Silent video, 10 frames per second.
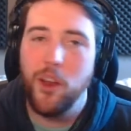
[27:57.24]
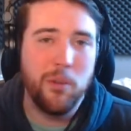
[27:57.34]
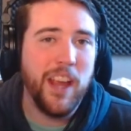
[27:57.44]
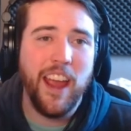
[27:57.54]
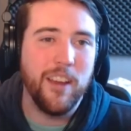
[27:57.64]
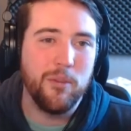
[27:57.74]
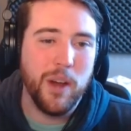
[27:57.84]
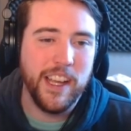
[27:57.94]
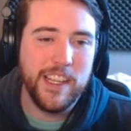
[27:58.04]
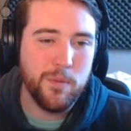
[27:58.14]
Okay,
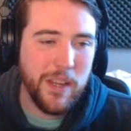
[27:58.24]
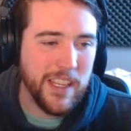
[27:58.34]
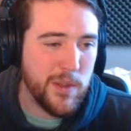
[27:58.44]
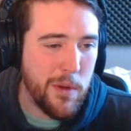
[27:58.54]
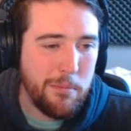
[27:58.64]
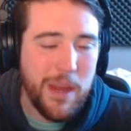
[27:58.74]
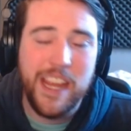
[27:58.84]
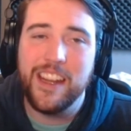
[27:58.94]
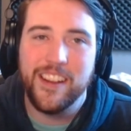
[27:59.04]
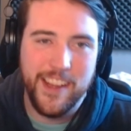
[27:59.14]
well, I guess we get to
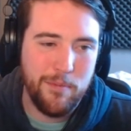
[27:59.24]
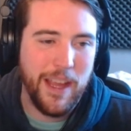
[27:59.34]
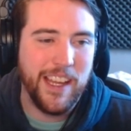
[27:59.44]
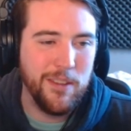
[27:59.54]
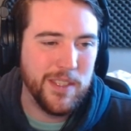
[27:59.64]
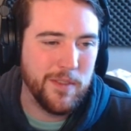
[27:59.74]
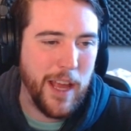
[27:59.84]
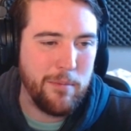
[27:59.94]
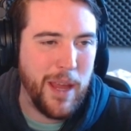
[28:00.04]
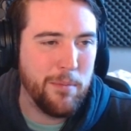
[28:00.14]
immediately make use of
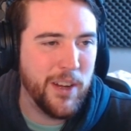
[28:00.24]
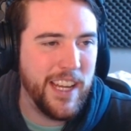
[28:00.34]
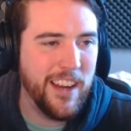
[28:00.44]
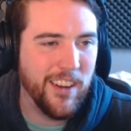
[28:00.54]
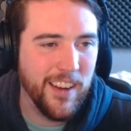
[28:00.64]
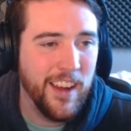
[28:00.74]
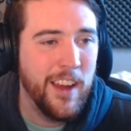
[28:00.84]
that paper here.